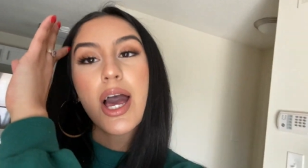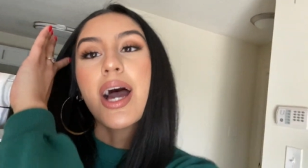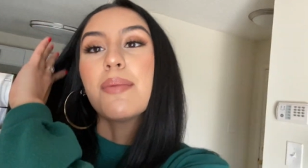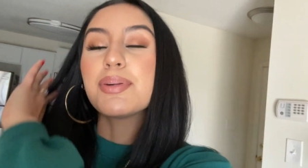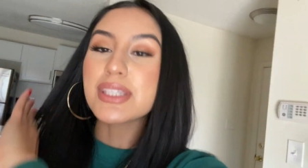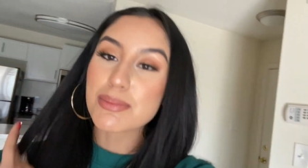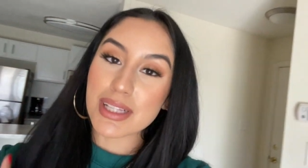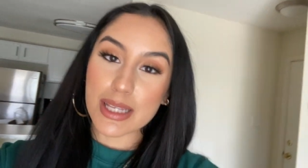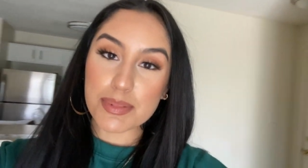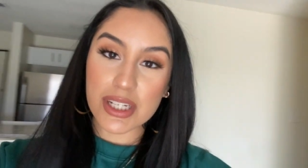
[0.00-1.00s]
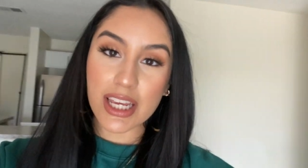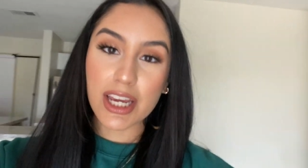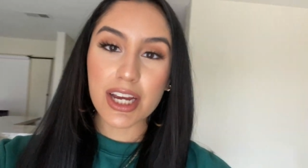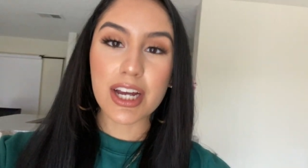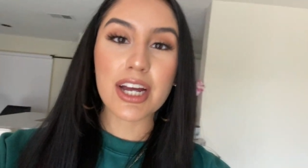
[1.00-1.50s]
put some clips in
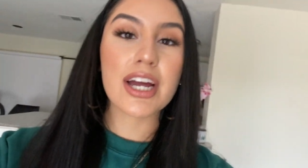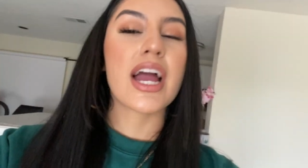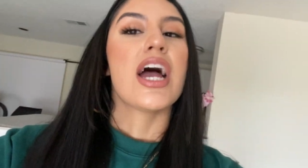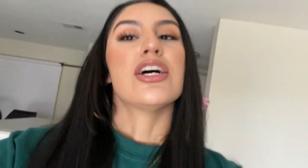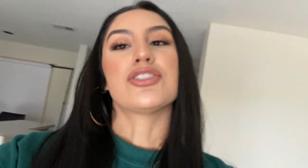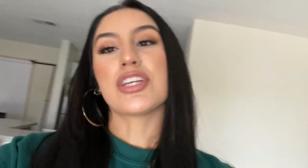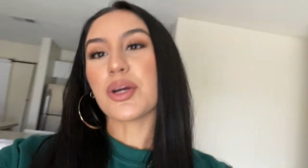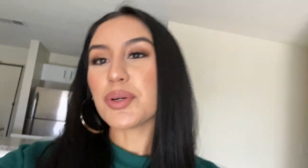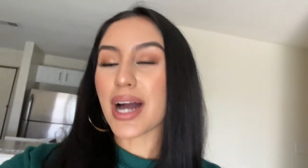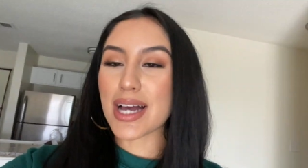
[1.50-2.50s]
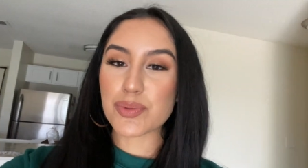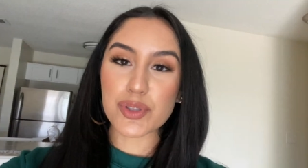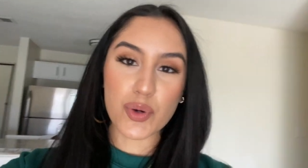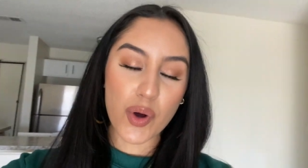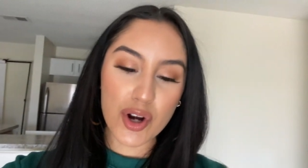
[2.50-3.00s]
here, tell you guys what's
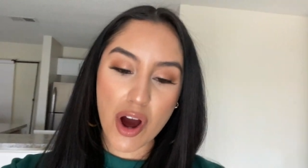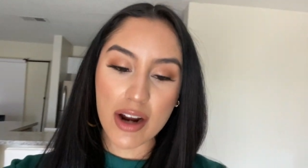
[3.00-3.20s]
going on,